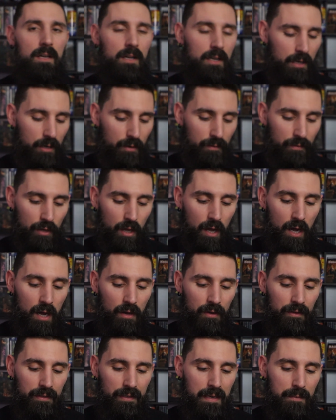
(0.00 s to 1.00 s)
over the
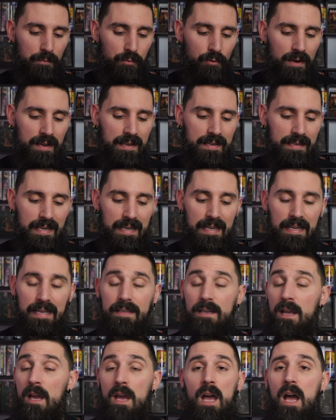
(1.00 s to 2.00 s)
holiday break,
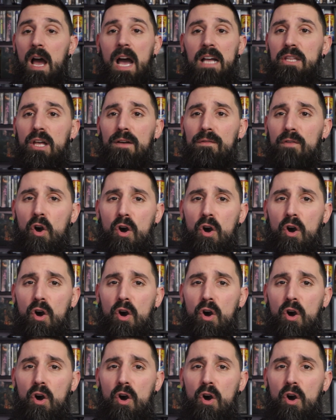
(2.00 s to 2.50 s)
and I love